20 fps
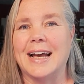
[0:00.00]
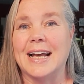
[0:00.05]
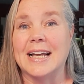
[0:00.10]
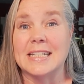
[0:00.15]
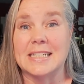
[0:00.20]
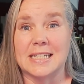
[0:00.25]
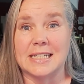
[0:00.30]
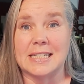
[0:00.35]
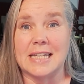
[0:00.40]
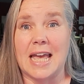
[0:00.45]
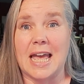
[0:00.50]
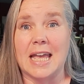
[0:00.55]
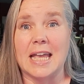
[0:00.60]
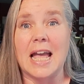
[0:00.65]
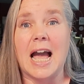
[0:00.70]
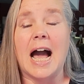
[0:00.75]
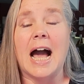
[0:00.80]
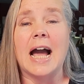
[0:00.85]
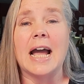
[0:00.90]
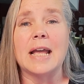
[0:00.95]
Today,
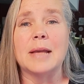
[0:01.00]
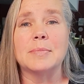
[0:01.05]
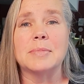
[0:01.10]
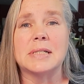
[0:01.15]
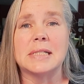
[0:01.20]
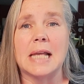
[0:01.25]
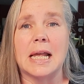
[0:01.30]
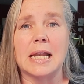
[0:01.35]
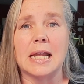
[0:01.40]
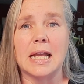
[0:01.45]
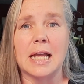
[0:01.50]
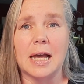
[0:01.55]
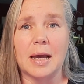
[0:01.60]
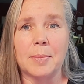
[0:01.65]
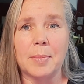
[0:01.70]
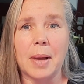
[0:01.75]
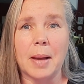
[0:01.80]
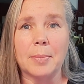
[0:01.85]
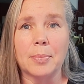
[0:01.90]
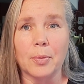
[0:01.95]
I am setting
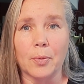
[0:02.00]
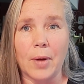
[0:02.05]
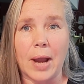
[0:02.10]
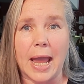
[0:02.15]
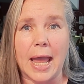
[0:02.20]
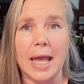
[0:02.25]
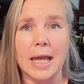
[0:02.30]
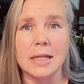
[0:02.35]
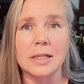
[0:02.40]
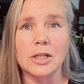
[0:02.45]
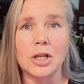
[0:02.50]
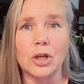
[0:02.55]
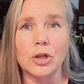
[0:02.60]
up a brand